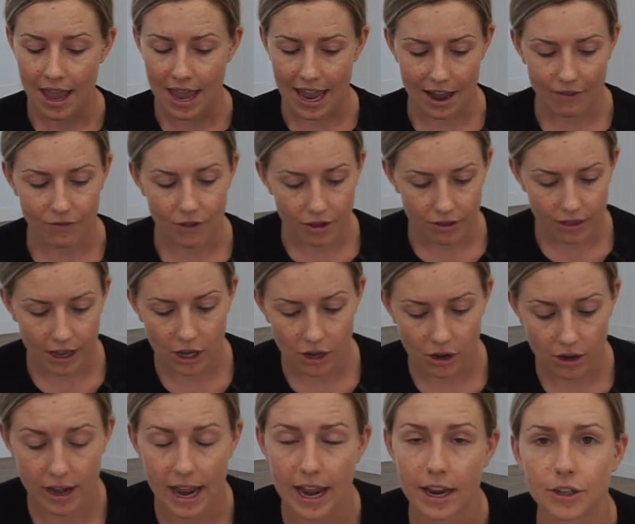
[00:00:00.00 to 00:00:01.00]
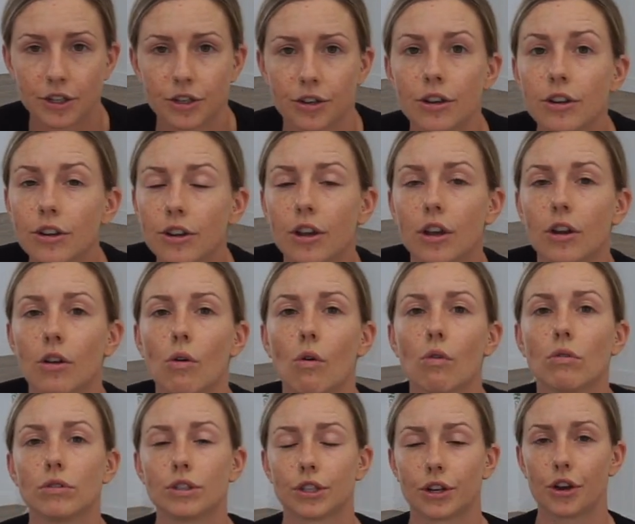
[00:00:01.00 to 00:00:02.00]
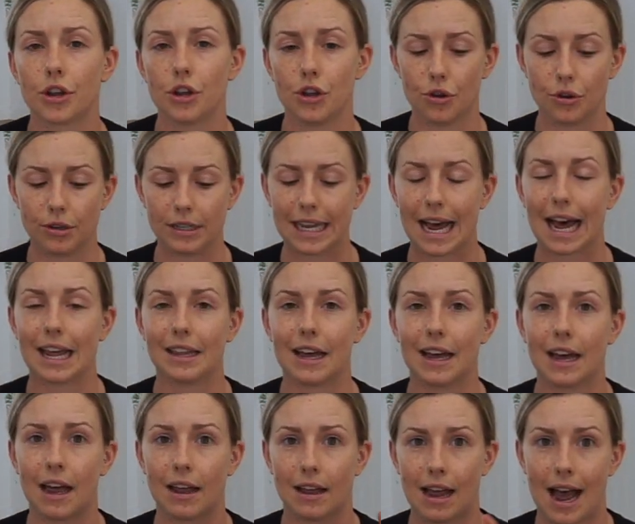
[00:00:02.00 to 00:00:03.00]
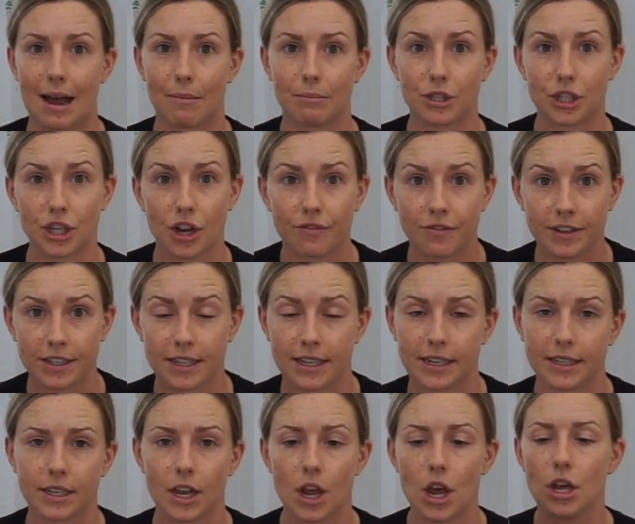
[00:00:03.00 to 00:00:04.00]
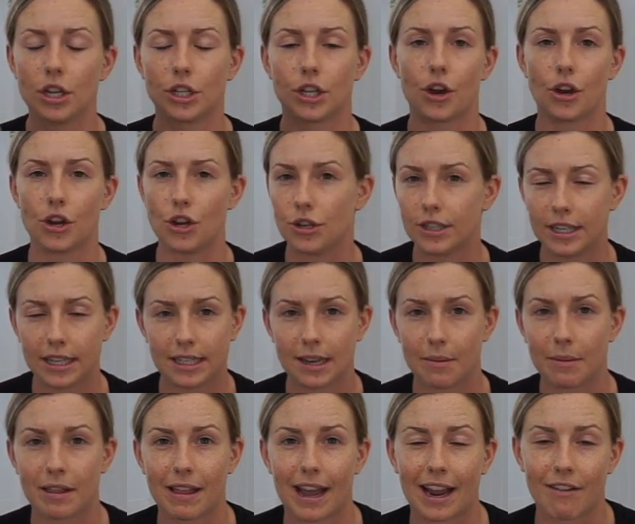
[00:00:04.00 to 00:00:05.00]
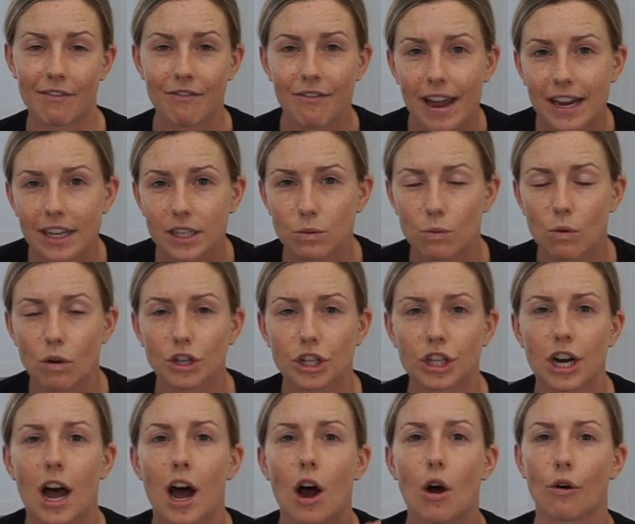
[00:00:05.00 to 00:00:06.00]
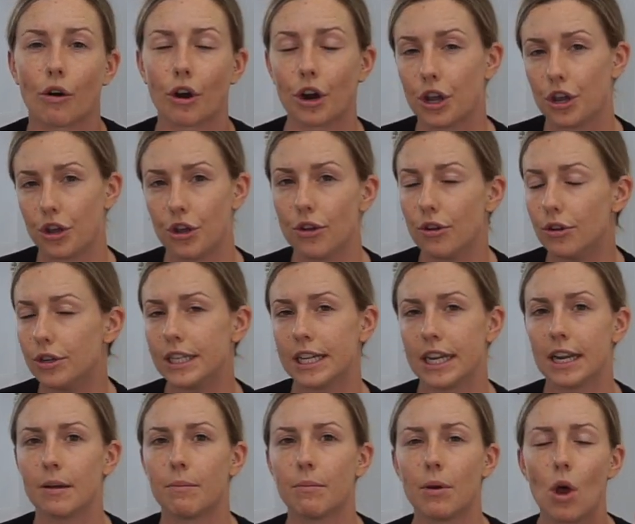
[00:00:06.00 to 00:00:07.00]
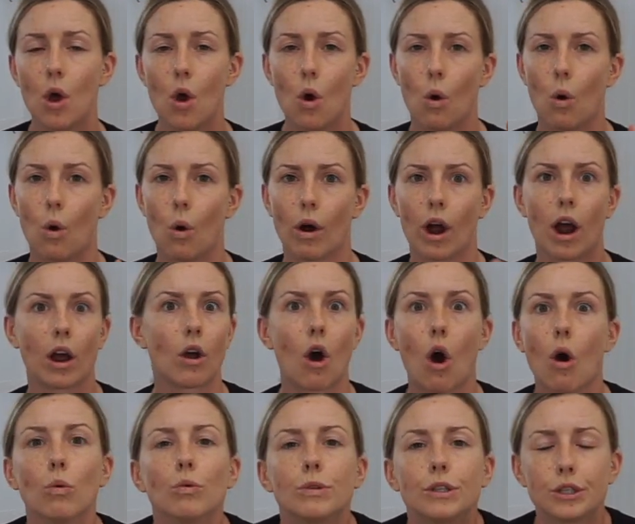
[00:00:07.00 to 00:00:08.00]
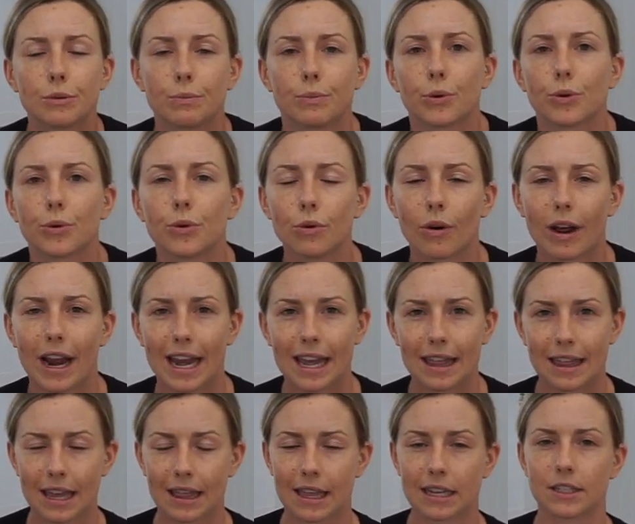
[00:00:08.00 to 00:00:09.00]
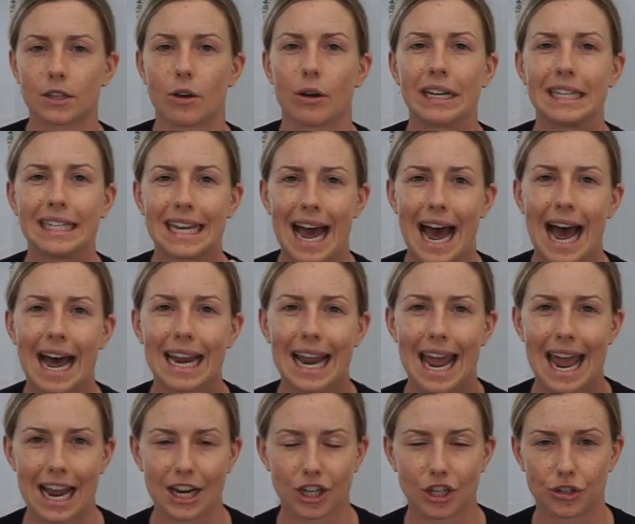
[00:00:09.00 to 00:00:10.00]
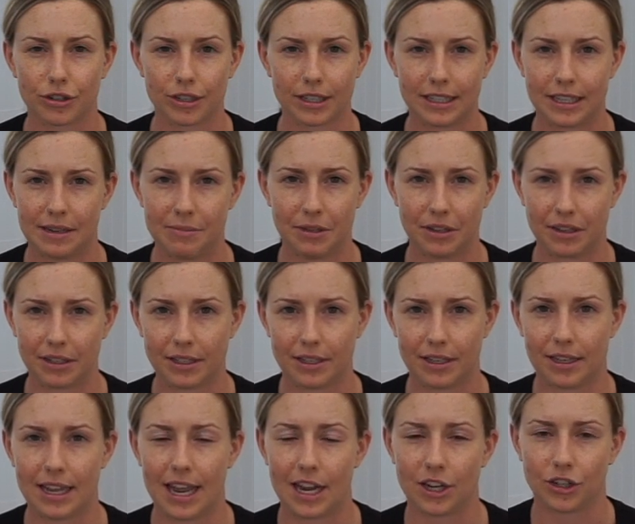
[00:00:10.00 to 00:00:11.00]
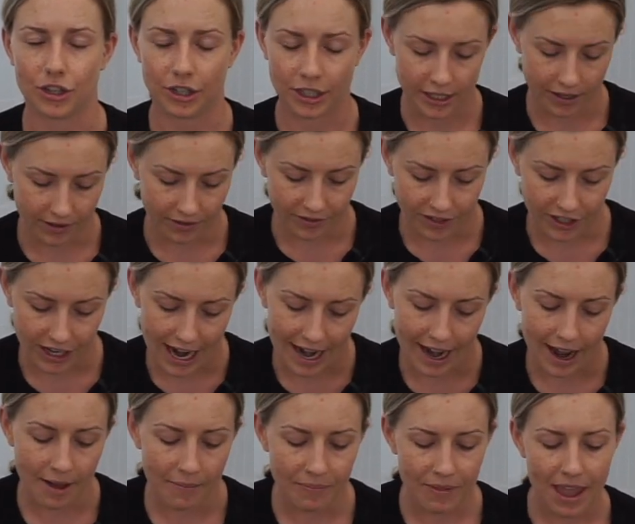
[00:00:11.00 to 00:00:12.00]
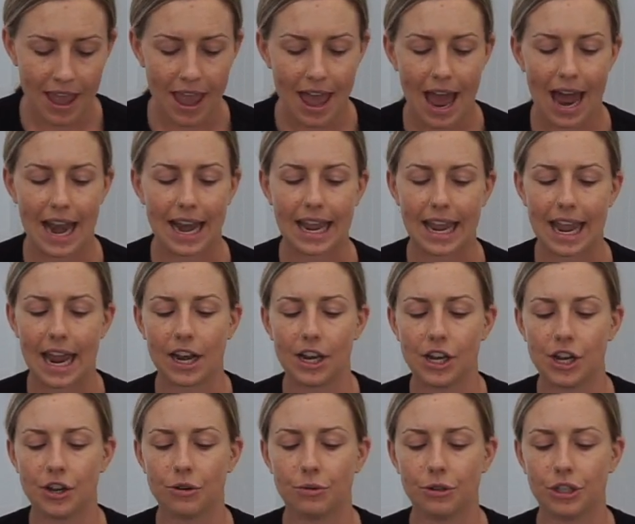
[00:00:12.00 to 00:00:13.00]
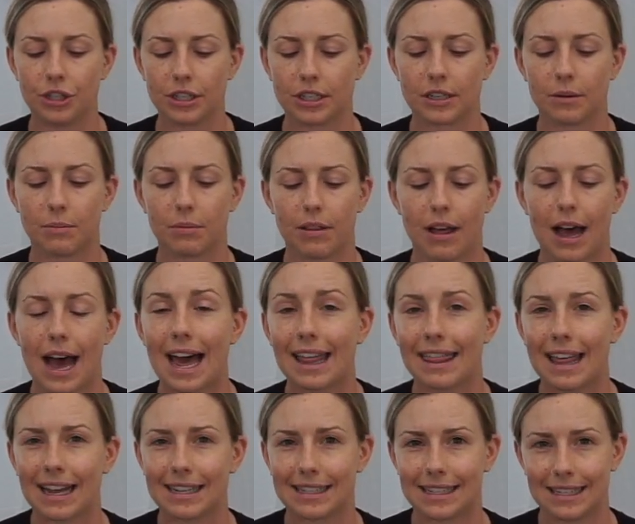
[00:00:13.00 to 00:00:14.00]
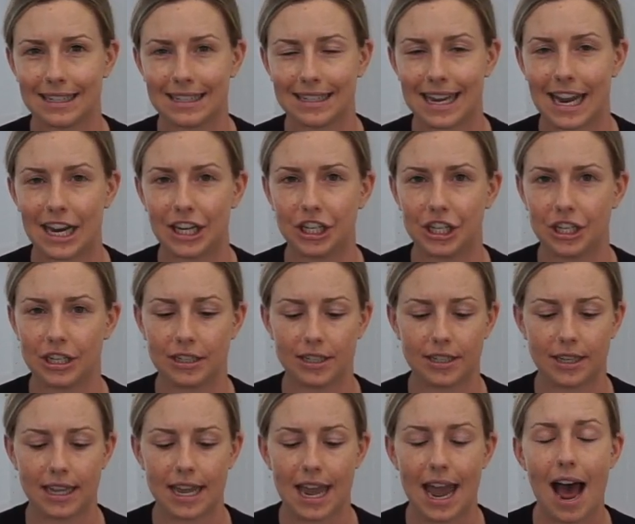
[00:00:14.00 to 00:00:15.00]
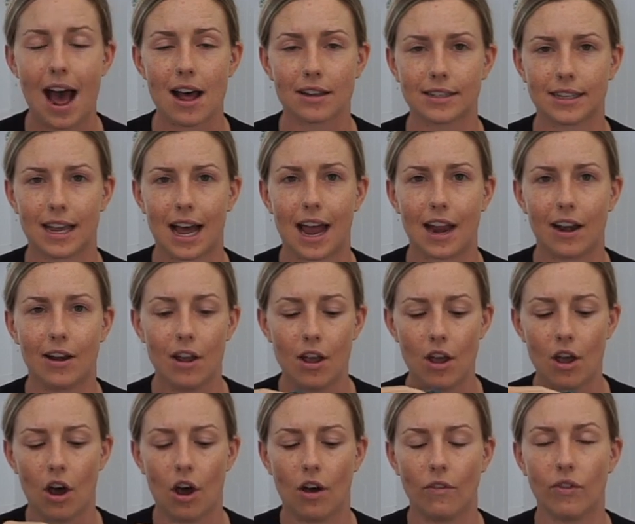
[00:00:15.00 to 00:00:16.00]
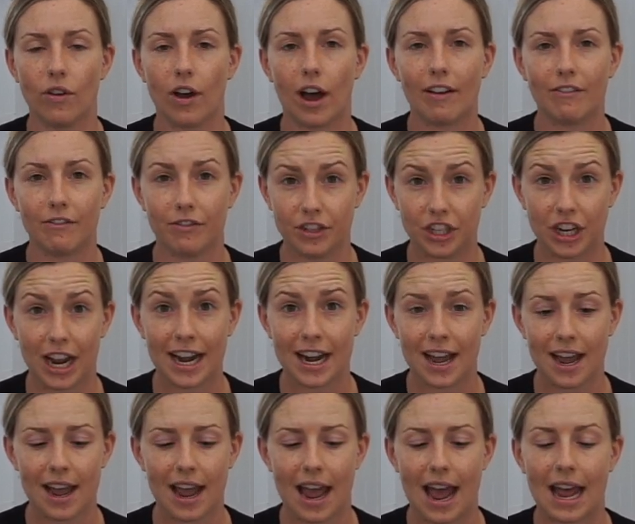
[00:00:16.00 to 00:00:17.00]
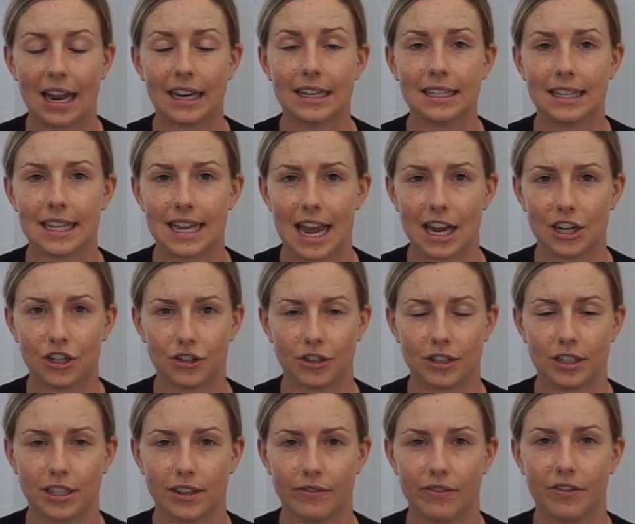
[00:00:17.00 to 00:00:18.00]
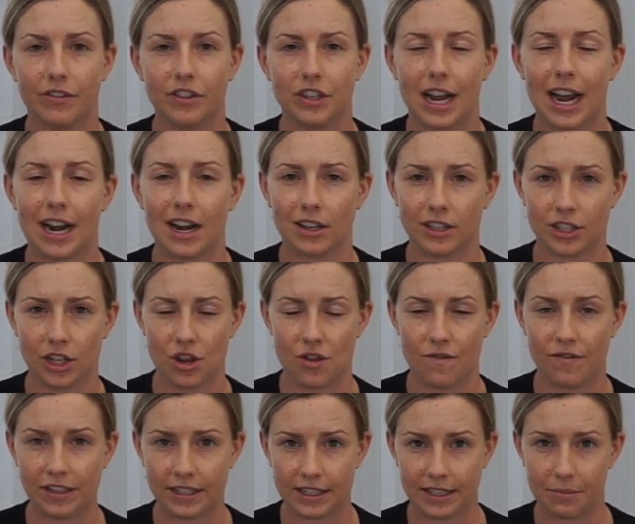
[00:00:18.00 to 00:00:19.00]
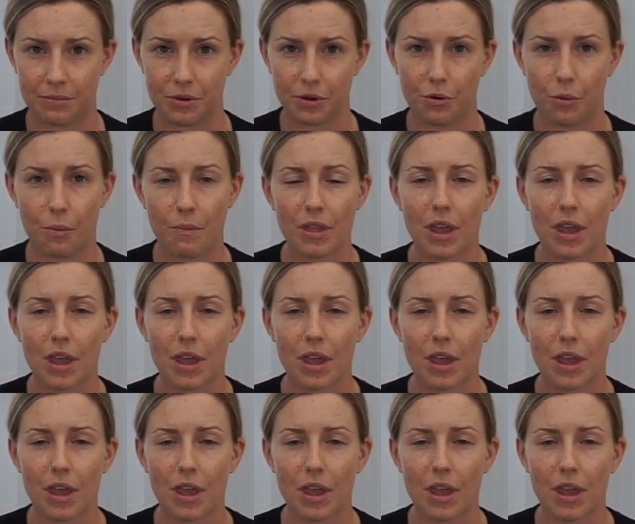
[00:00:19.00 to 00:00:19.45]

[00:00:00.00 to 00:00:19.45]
If you think you need to, you can also use other surfaces. So using something like a face washer or a Q-tip or a cold spoon or anything that's going to add extra stimulus to the entrance of the vagina. And again, you would just apply that sensation to the outside of the vagina and the entrance of the vagina, so the vestibule.